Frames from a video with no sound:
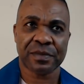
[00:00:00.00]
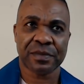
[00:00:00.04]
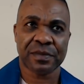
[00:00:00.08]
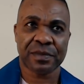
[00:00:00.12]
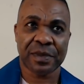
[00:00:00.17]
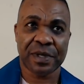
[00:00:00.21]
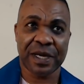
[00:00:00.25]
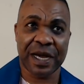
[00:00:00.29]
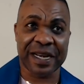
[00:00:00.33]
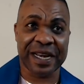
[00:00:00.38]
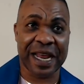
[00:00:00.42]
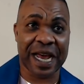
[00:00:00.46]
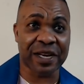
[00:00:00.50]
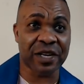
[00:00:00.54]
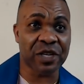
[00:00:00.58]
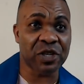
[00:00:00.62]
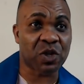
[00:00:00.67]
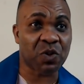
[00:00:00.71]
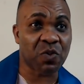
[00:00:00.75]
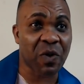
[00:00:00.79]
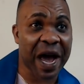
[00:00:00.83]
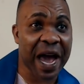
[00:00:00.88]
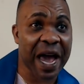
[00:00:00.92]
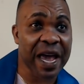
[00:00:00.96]
And that is
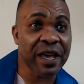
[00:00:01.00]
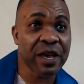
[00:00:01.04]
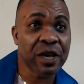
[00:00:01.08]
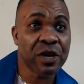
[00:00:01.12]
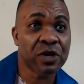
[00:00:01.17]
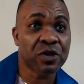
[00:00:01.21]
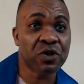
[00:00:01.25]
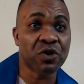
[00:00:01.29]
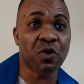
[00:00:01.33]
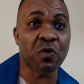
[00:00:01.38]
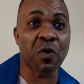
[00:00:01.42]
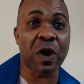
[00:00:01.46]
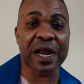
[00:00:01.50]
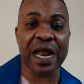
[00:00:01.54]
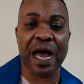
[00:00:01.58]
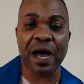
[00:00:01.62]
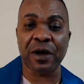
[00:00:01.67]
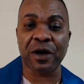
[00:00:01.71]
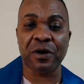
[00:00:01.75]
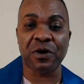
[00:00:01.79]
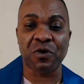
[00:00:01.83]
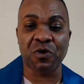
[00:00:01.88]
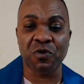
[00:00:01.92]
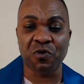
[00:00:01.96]
why you wanna
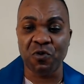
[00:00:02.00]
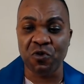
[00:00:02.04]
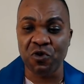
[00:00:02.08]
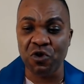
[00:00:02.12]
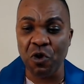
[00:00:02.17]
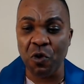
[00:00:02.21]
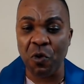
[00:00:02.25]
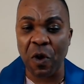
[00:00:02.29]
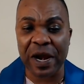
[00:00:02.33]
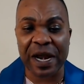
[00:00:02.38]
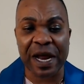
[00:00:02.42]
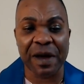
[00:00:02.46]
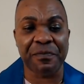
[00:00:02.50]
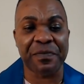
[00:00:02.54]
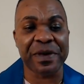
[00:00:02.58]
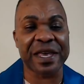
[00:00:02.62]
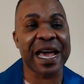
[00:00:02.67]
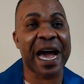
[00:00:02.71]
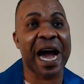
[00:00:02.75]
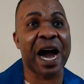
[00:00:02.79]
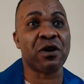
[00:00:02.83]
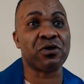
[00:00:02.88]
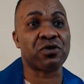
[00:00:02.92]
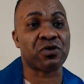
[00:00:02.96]
be
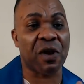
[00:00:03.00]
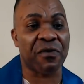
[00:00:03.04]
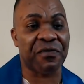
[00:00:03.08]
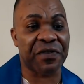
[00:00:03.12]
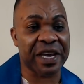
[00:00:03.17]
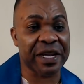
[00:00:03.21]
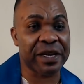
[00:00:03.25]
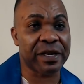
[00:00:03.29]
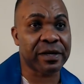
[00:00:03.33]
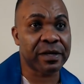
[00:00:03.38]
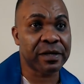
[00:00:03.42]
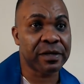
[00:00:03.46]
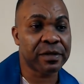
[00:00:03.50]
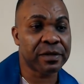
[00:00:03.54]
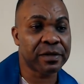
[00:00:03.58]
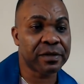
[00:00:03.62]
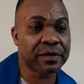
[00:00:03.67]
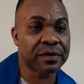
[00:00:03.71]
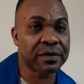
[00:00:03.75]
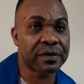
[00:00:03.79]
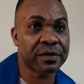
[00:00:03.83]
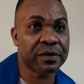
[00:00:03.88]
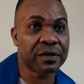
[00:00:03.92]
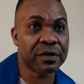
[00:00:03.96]
out of it.
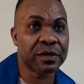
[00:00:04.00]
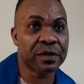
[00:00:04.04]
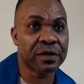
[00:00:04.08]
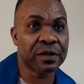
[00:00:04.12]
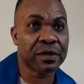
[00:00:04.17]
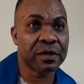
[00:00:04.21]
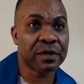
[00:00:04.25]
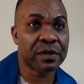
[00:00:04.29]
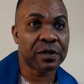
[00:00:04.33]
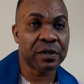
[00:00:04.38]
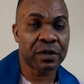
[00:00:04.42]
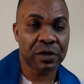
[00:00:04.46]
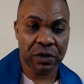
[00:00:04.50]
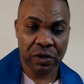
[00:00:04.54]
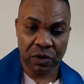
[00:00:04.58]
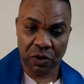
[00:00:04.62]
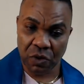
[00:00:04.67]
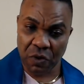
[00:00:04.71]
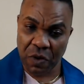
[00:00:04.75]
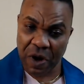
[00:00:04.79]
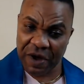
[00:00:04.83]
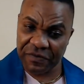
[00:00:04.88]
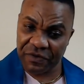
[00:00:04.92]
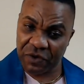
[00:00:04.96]

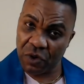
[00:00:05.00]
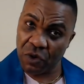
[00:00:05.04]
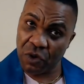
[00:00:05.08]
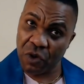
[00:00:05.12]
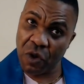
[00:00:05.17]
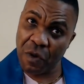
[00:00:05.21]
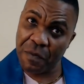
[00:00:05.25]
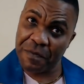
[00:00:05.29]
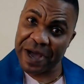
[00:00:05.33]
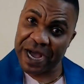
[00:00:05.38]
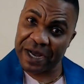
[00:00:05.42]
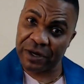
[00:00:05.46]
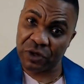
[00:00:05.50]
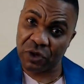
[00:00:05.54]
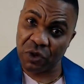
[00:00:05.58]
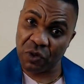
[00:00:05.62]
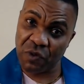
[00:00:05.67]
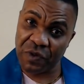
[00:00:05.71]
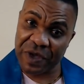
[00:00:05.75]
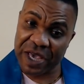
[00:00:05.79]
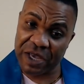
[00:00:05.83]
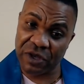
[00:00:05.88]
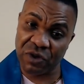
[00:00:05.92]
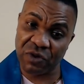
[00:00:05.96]
You have to go back to
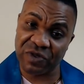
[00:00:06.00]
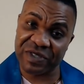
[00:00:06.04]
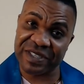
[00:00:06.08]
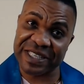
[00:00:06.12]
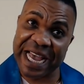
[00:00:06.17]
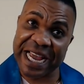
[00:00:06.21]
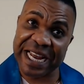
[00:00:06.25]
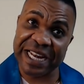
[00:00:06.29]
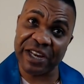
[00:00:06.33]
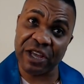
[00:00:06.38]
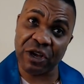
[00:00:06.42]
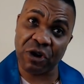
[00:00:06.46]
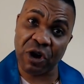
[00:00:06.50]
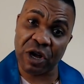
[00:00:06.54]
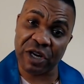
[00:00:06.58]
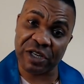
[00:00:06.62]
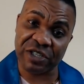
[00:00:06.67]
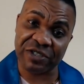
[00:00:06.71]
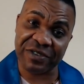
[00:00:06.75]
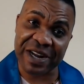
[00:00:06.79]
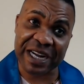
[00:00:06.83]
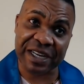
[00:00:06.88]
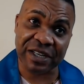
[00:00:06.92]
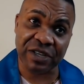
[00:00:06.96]
where you signed the
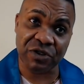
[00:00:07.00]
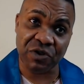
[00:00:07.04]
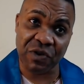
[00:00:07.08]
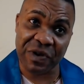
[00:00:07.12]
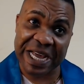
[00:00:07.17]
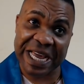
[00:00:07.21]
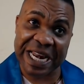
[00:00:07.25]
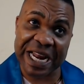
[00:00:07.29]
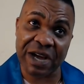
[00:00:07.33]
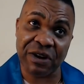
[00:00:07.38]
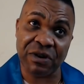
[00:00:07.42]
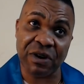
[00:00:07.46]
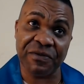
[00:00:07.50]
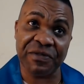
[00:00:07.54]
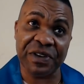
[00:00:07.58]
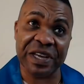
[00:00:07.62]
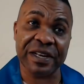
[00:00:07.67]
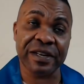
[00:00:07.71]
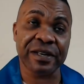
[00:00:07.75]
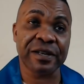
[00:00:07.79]
contract to get out of it.